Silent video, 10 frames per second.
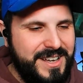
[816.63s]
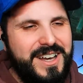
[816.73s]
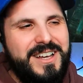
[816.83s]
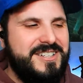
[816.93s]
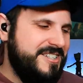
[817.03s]

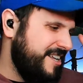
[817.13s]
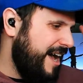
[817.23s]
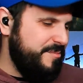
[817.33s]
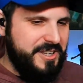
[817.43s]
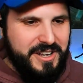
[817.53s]
Oh, it's
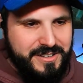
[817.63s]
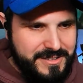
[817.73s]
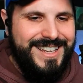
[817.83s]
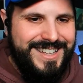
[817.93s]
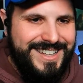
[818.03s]
complicated.
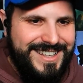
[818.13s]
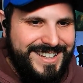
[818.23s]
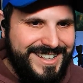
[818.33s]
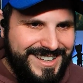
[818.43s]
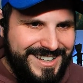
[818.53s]
For the
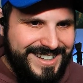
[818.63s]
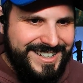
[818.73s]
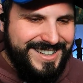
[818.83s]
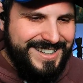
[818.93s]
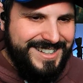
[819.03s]

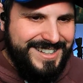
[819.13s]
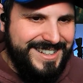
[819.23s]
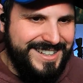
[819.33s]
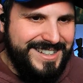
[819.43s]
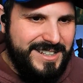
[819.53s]
lawbreaker.